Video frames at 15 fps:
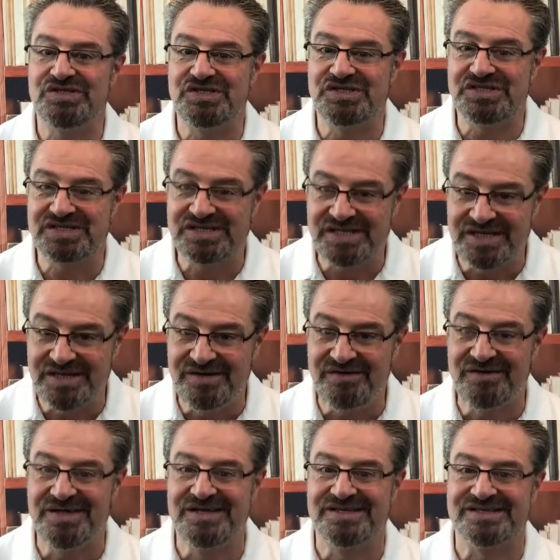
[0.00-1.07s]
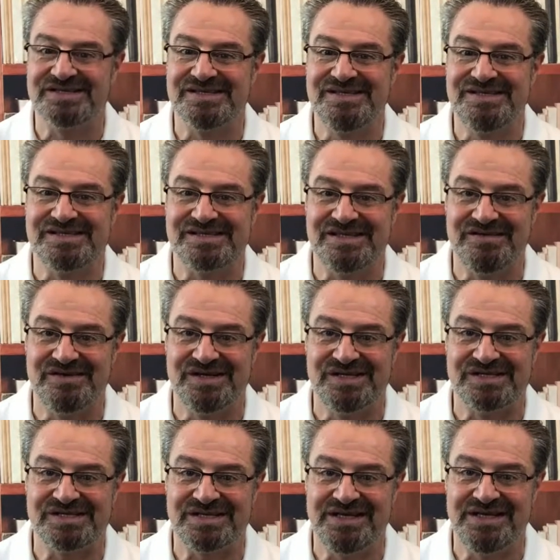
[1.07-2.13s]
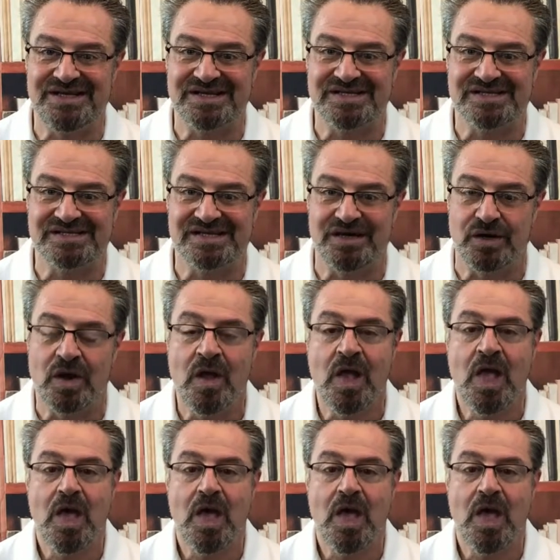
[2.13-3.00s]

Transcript: seriously consider.